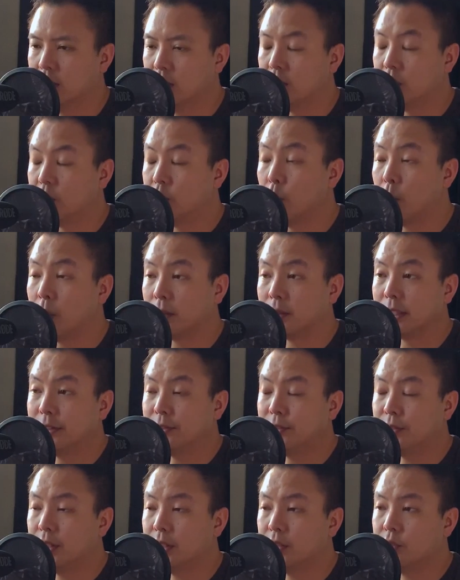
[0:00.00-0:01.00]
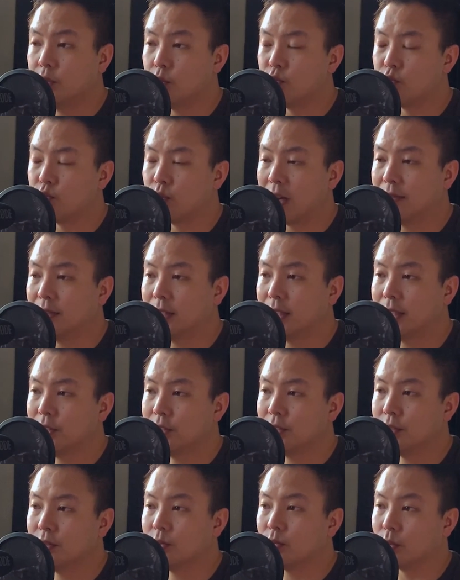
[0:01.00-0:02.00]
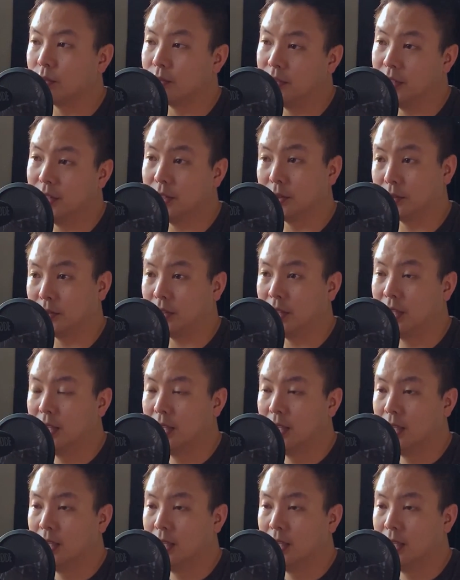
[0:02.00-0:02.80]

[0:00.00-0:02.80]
You are listening to Revelation Revealed,